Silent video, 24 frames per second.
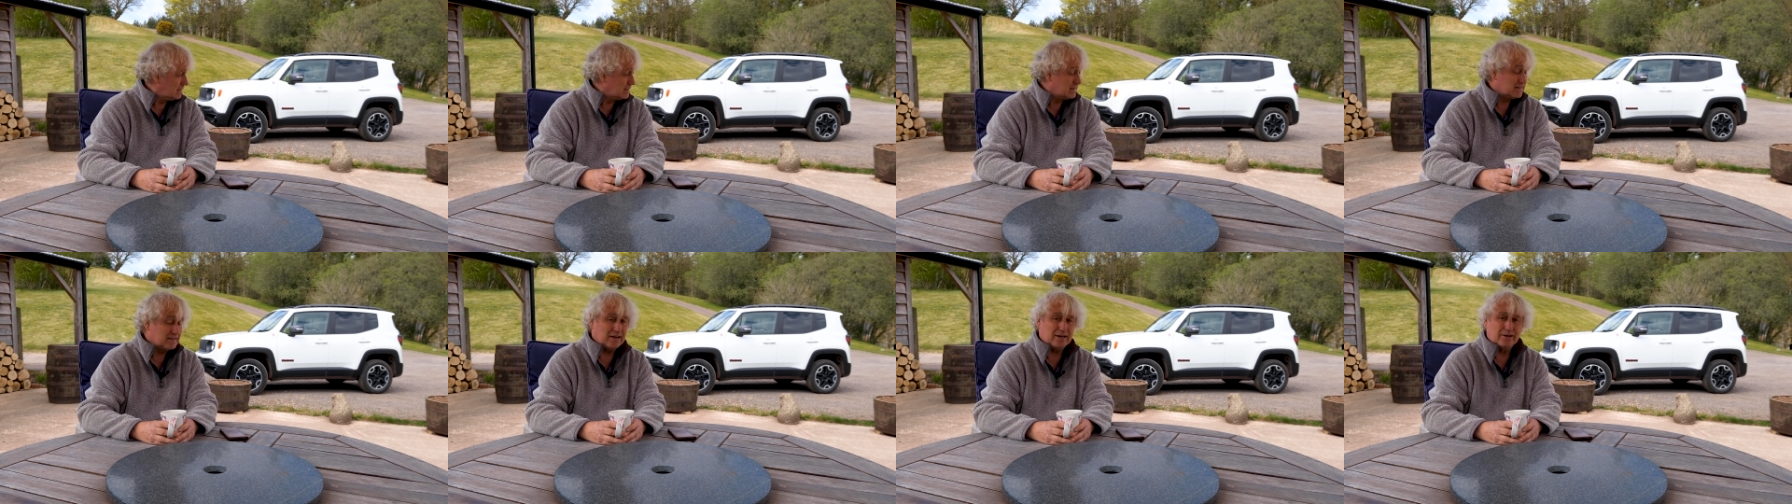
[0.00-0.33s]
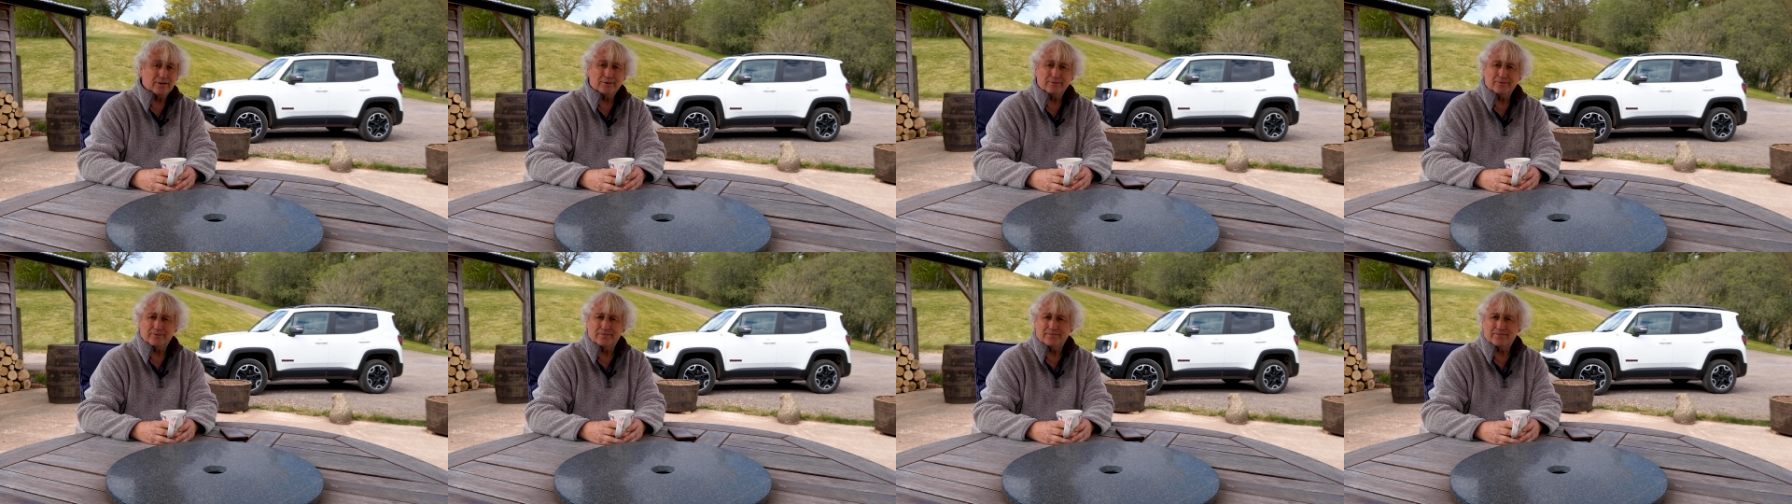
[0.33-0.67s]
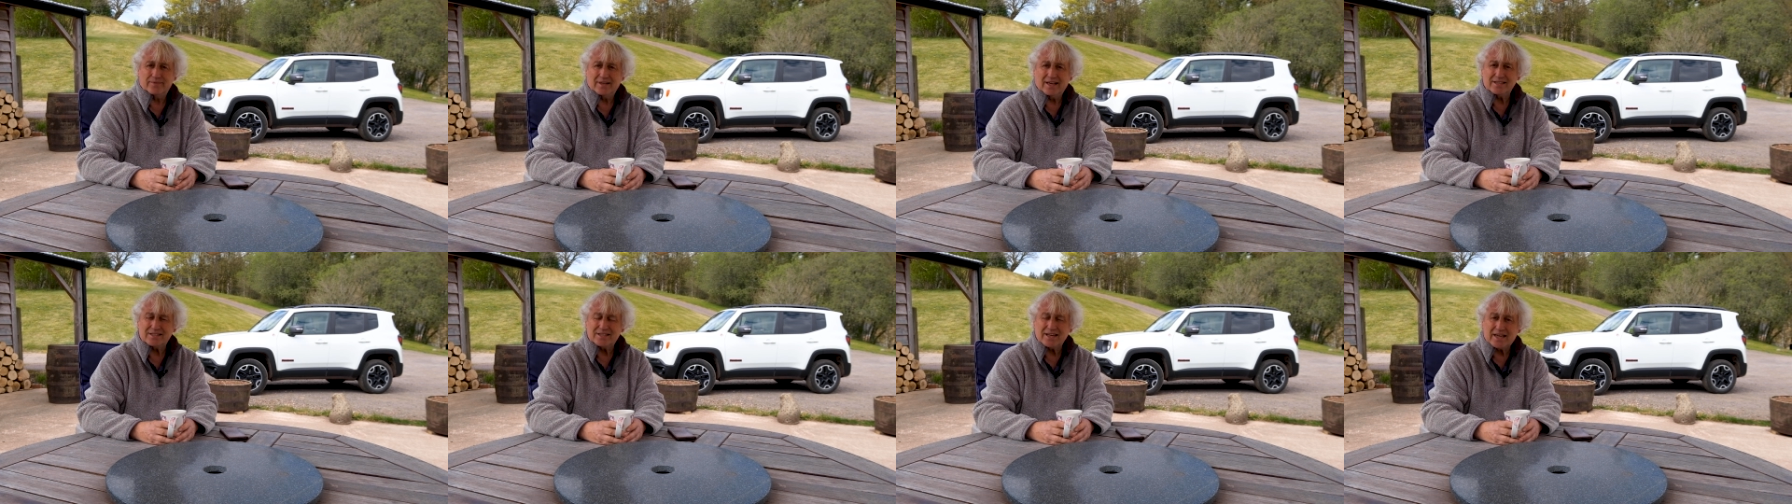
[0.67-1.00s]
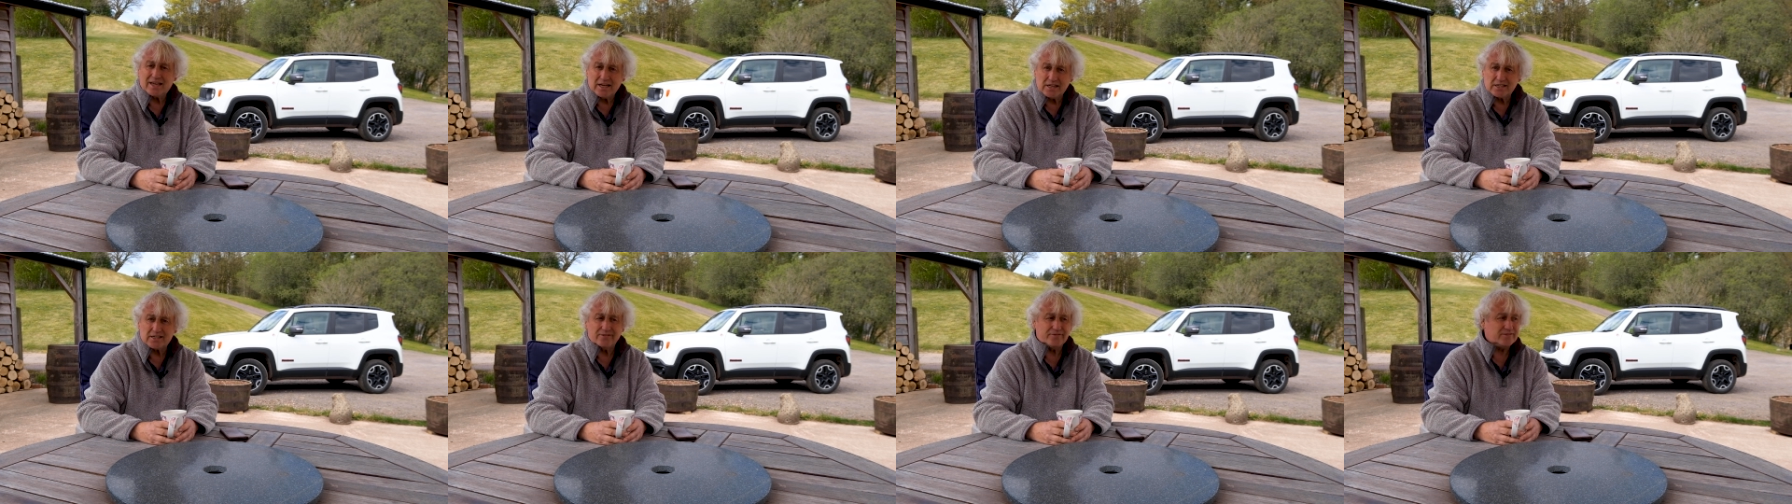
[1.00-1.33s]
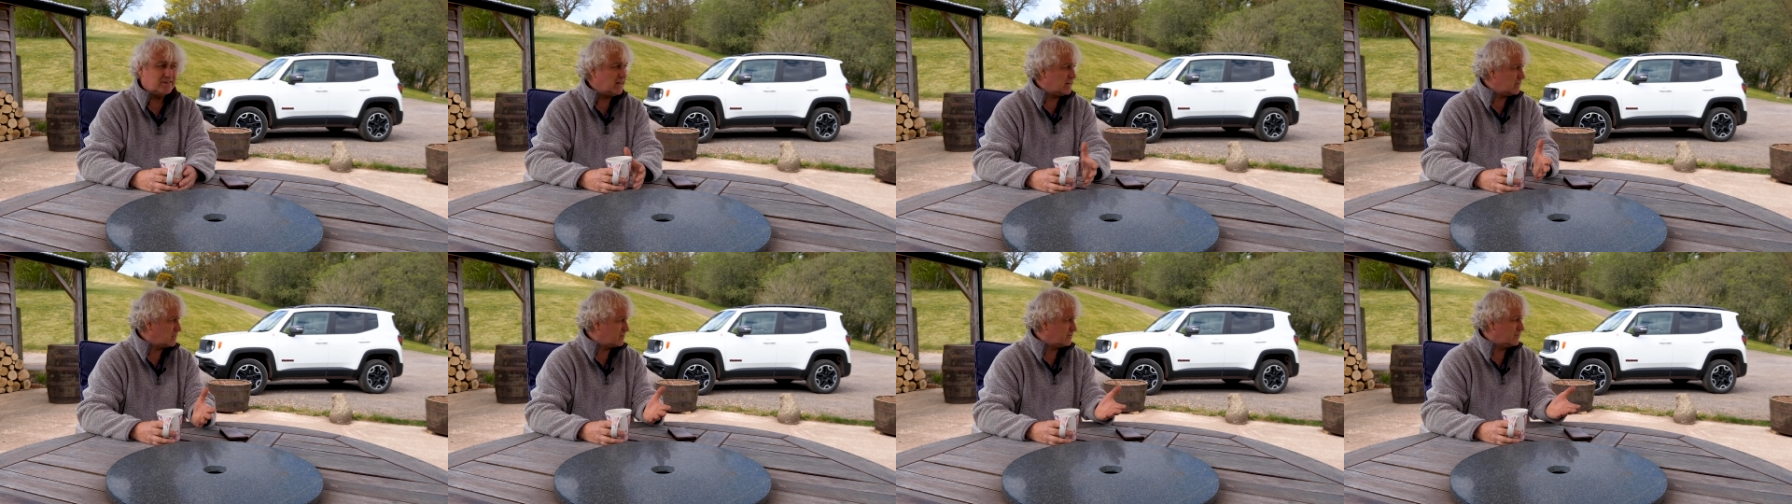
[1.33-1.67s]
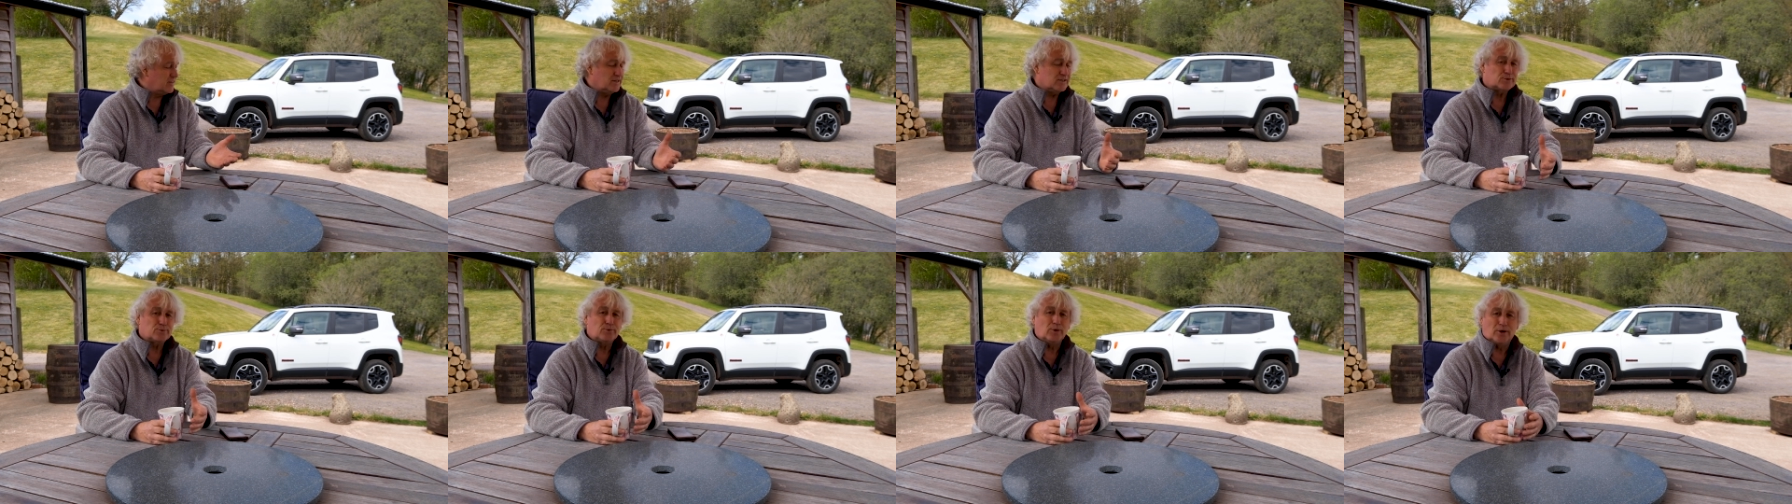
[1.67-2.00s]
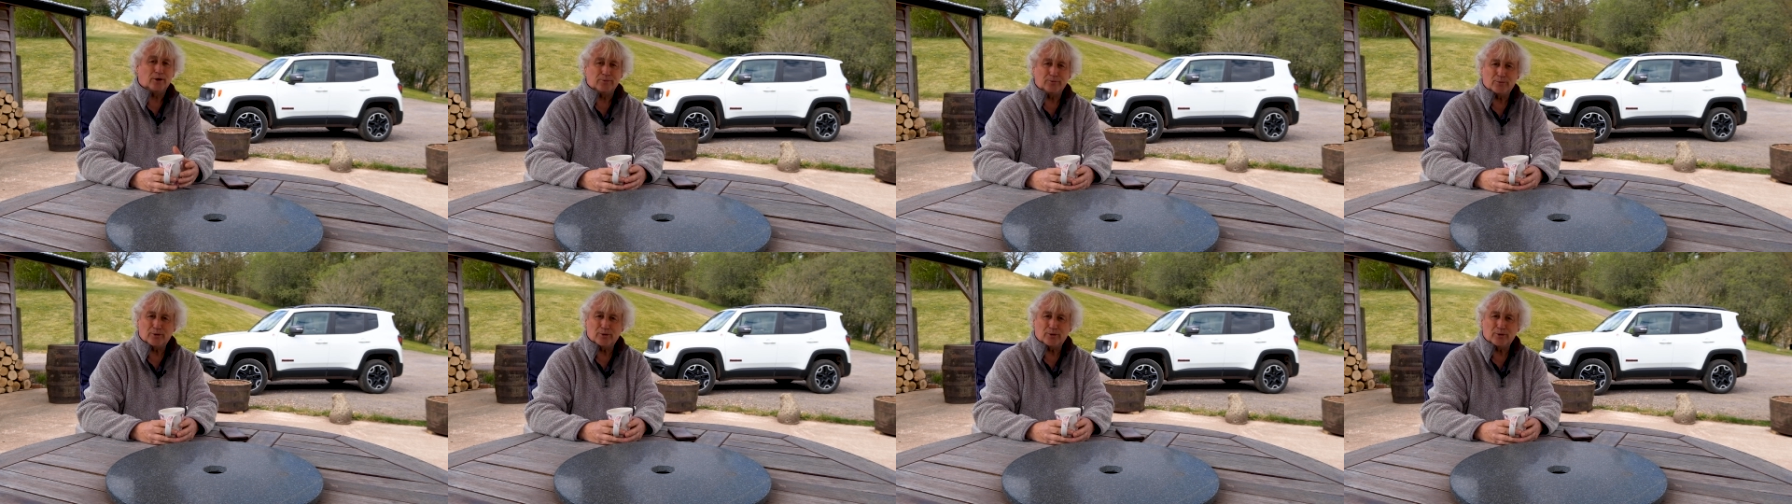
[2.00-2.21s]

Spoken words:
So that's a kiss of death for this one.